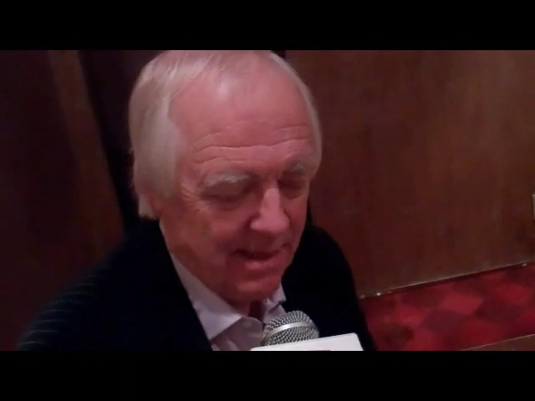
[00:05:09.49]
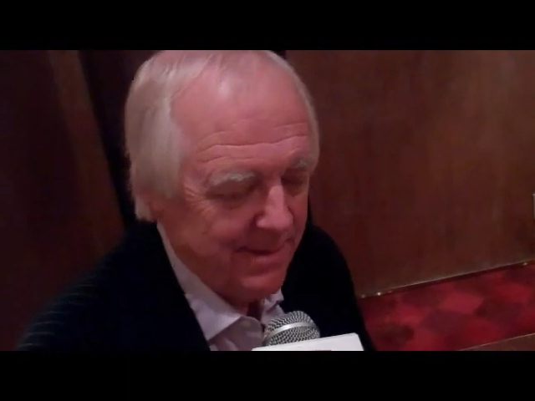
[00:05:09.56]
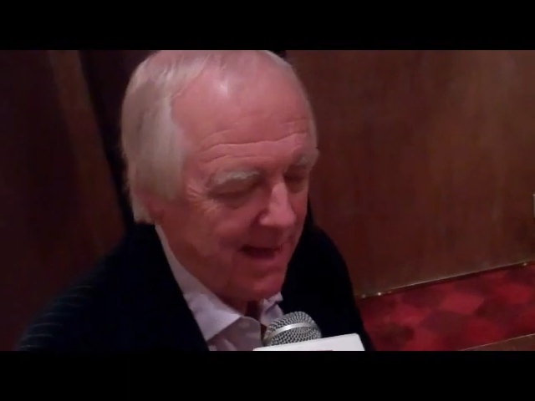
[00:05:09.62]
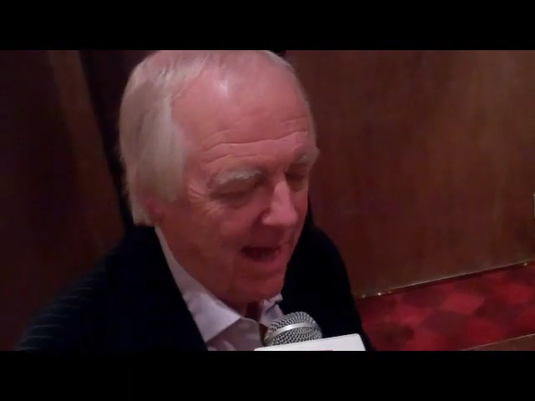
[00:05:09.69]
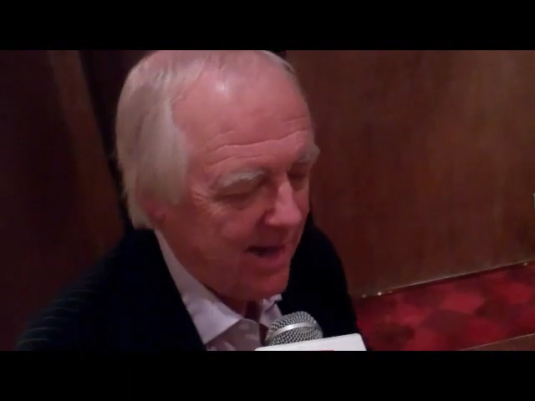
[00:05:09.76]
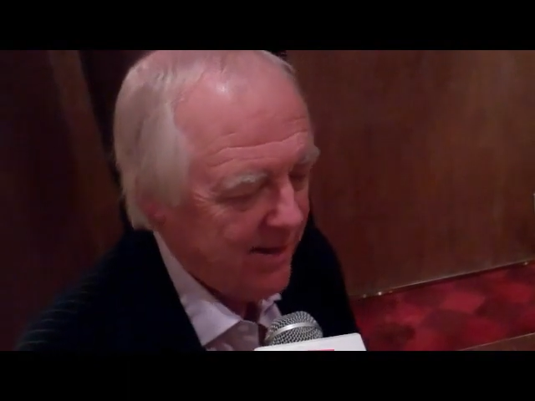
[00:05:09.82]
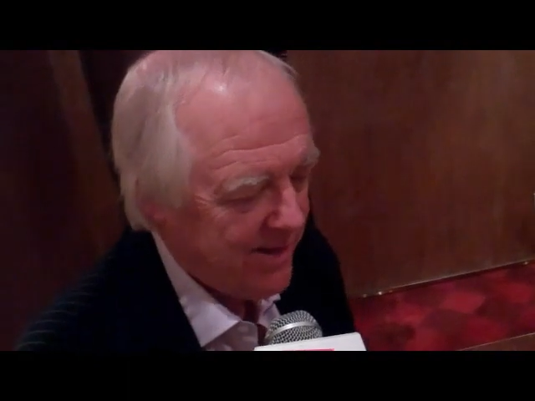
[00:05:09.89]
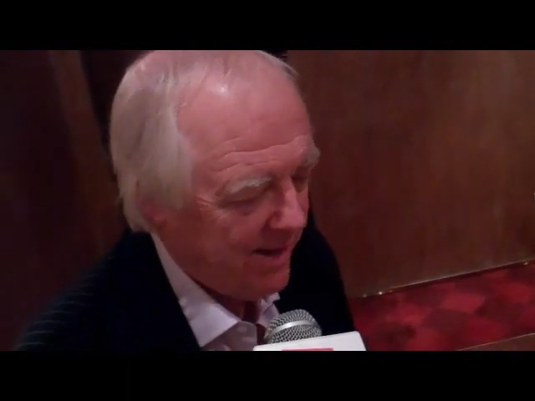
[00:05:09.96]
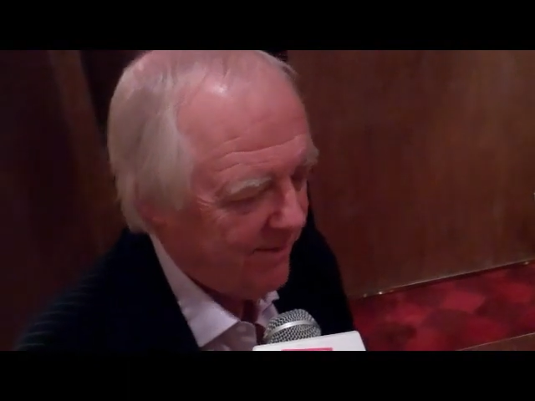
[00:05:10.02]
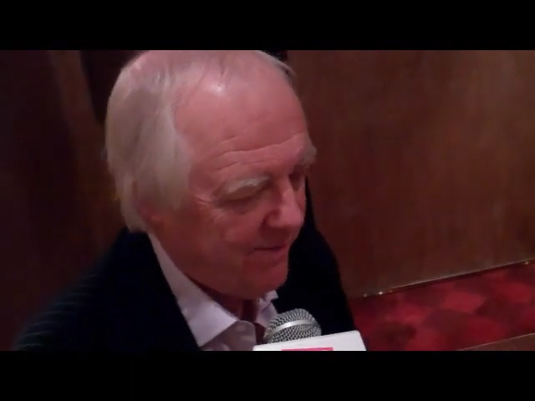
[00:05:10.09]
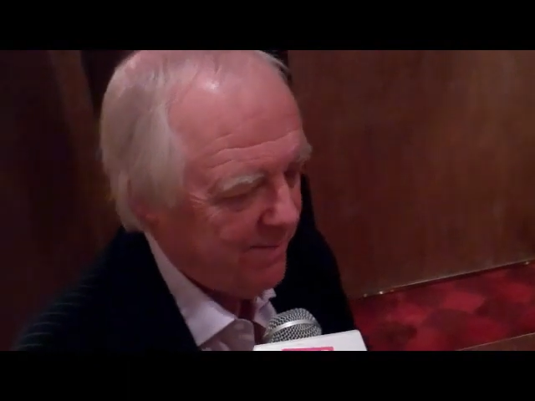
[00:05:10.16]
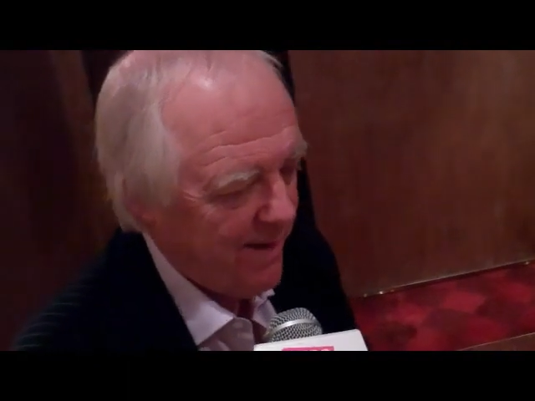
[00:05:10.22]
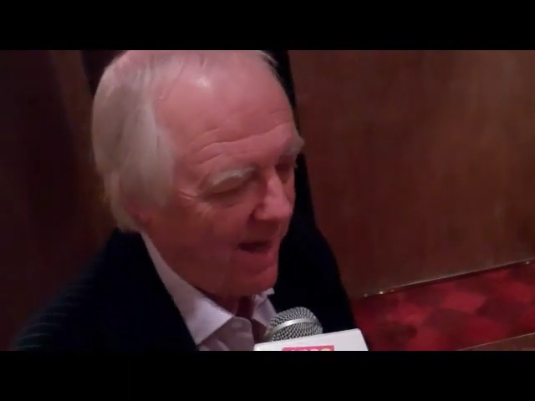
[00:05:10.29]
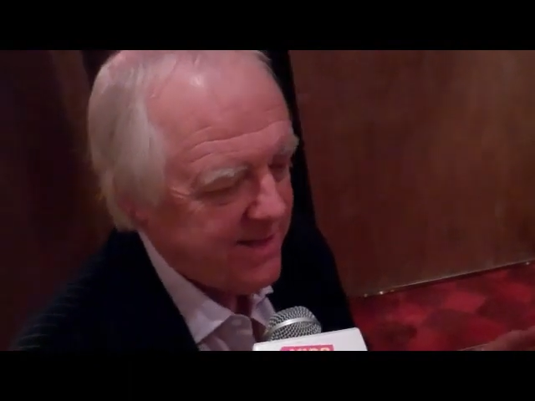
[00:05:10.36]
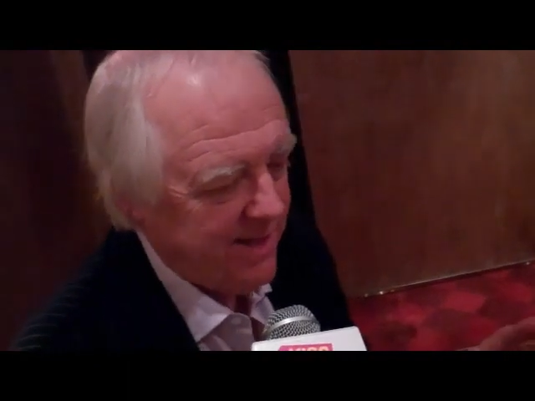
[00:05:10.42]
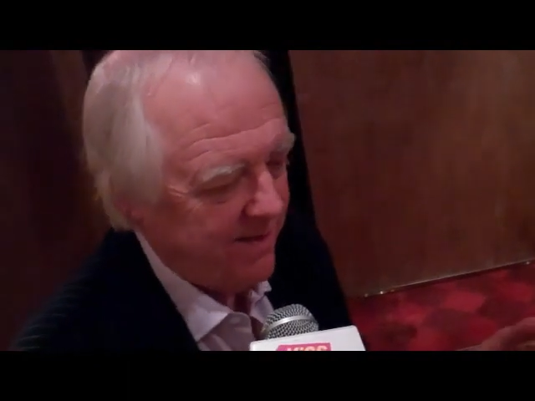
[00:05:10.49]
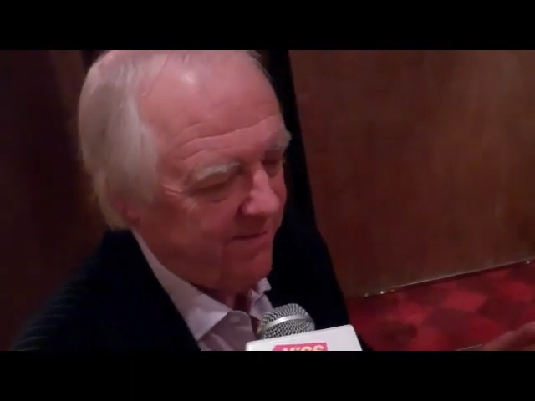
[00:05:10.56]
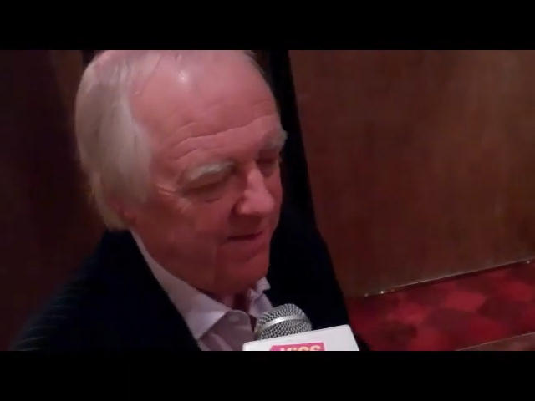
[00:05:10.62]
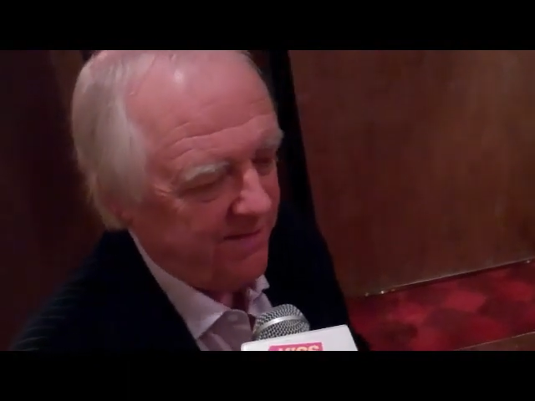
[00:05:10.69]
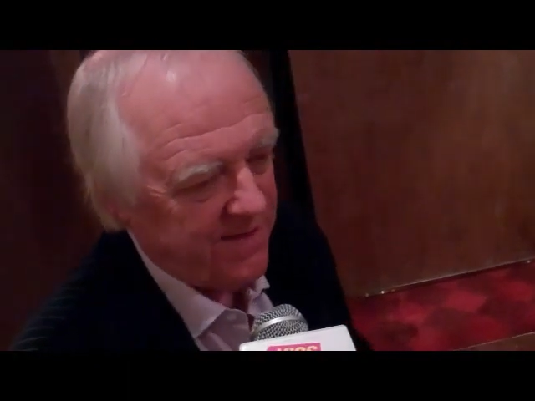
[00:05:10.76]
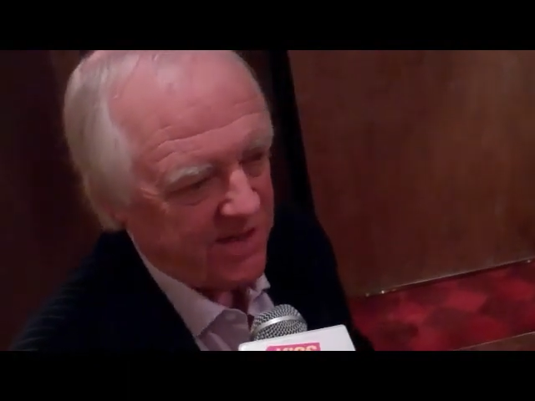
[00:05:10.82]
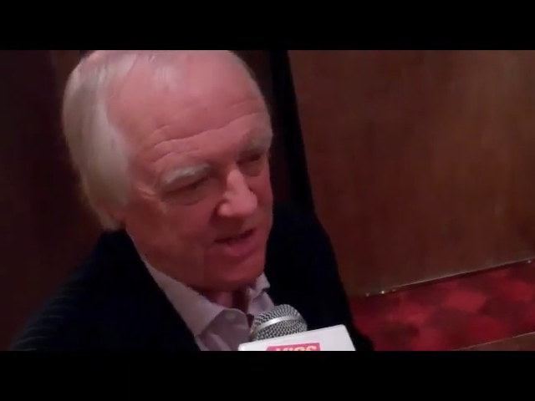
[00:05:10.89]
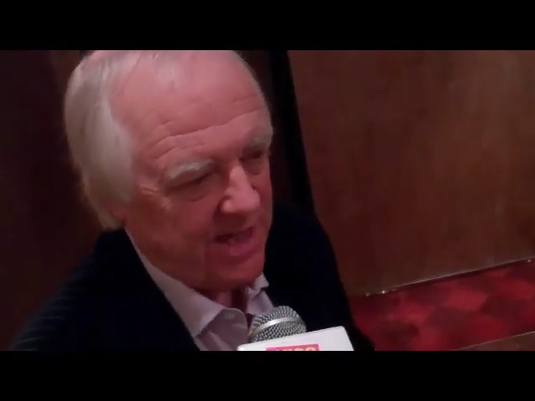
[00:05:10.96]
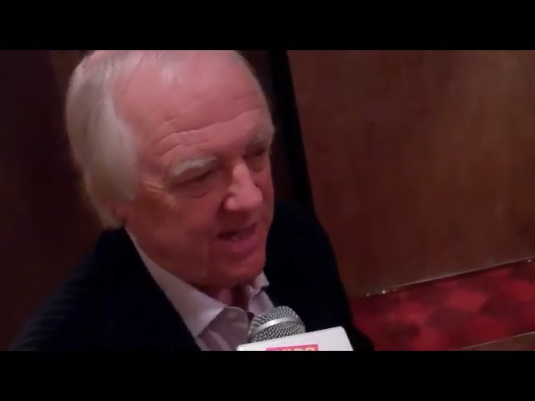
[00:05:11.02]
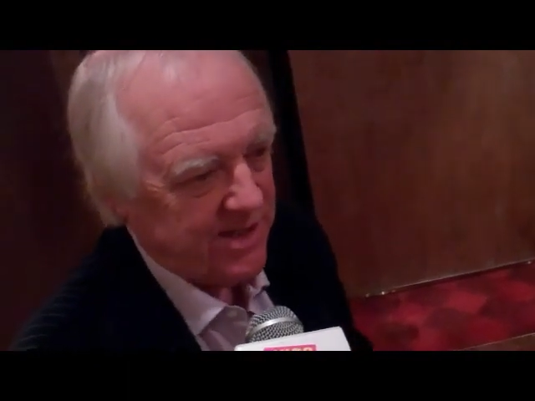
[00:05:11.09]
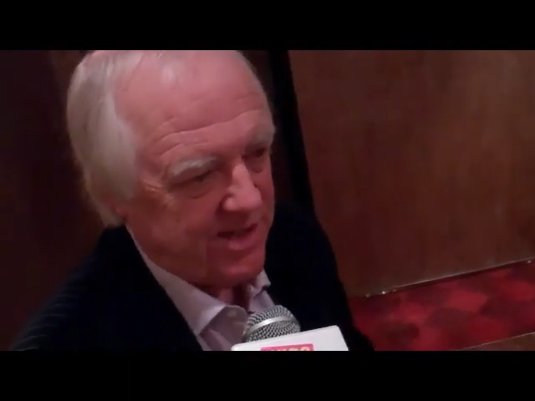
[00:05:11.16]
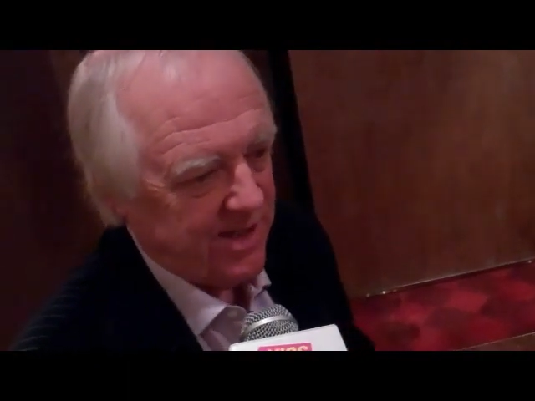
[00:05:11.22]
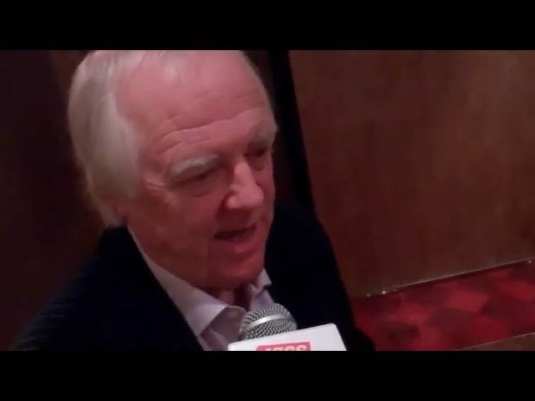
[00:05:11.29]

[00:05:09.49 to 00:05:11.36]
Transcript: I mean, anything from 1956